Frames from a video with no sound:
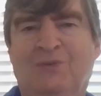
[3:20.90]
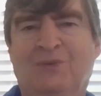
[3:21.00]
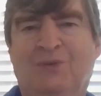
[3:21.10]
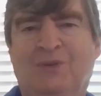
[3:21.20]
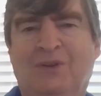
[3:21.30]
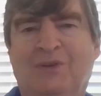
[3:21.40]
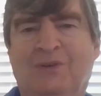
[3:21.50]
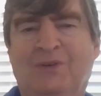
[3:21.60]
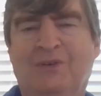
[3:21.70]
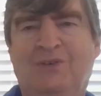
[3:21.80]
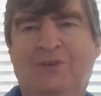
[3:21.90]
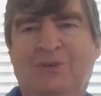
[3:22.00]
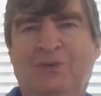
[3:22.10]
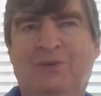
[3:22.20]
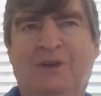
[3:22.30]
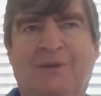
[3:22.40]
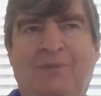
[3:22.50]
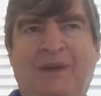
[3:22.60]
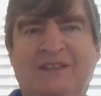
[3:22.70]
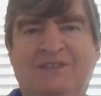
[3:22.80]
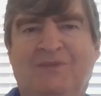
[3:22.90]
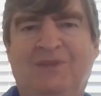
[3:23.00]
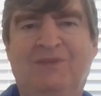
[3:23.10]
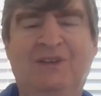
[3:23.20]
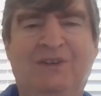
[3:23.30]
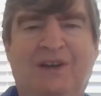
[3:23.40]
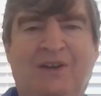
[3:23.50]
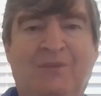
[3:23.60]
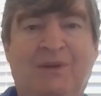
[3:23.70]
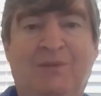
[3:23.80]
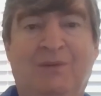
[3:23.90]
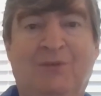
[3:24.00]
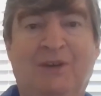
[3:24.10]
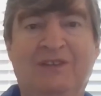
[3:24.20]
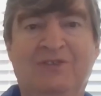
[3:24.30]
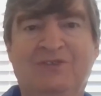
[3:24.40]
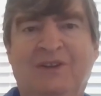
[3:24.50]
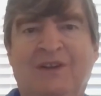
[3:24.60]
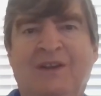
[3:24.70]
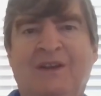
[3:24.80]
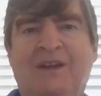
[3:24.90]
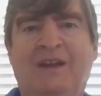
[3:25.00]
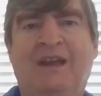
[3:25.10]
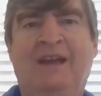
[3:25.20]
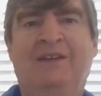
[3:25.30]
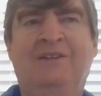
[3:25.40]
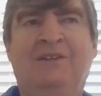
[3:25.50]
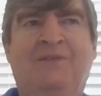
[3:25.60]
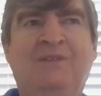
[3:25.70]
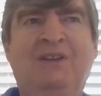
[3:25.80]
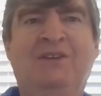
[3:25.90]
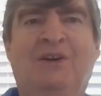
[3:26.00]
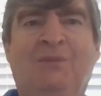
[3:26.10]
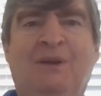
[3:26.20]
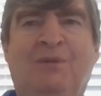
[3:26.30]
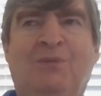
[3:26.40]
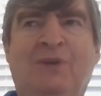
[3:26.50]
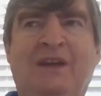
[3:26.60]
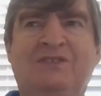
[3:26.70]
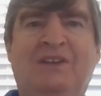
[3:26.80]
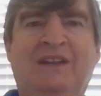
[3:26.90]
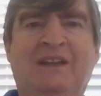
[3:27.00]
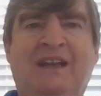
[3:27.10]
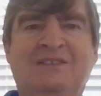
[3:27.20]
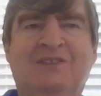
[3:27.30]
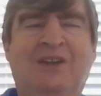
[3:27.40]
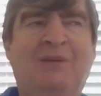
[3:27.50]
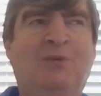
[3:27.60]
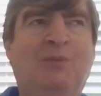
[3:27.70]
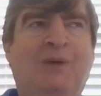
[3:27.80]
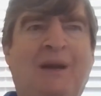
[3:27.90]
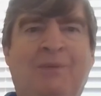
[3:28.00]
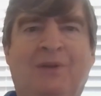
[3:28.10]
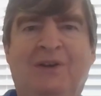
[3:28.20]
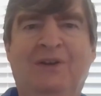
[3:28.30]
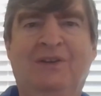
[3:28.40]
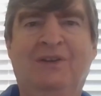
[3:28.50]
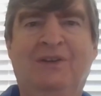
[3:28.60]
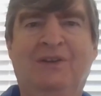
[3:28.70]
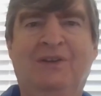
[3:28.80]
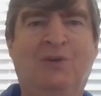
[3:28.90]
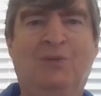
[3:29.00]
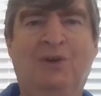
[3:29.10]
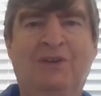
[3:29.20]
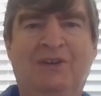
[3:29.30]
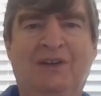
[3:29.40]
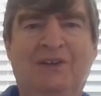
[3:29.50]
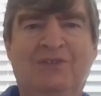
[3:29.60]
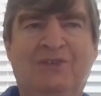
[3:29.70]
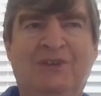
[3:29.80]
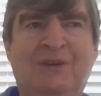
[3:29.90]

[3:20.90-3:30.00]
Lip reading: rule in order to pass a $15 minimum wage. And the $15 minimum wage, I think, has a lot more popularity than H.R. 1 does.